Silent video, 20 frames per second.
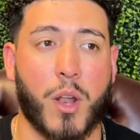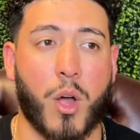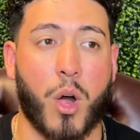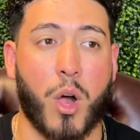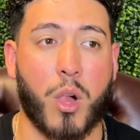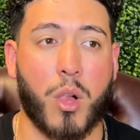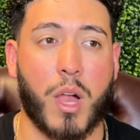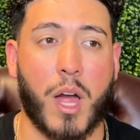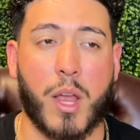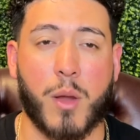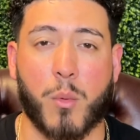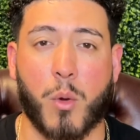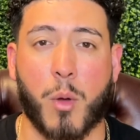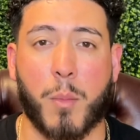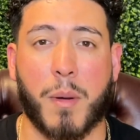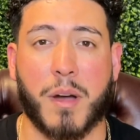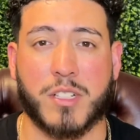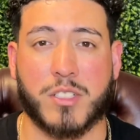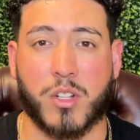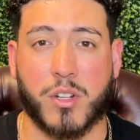all
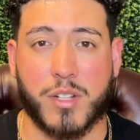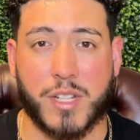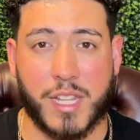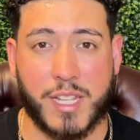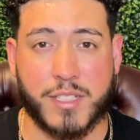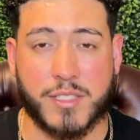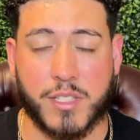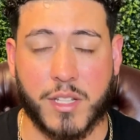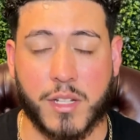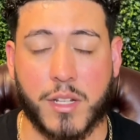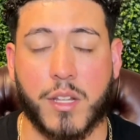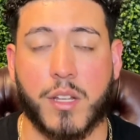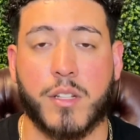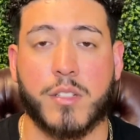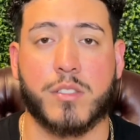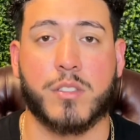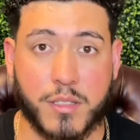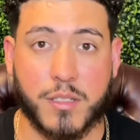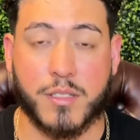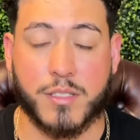iRobots are decent.
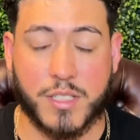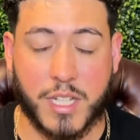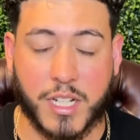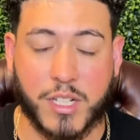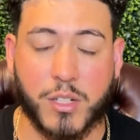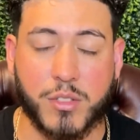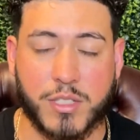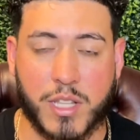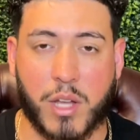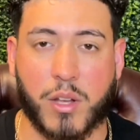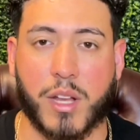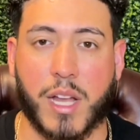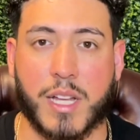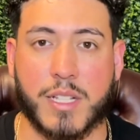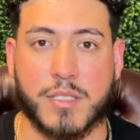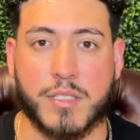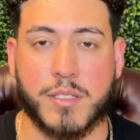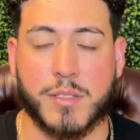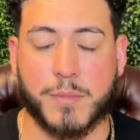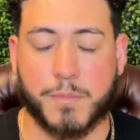So check those out,
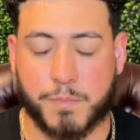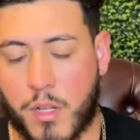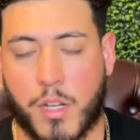guys.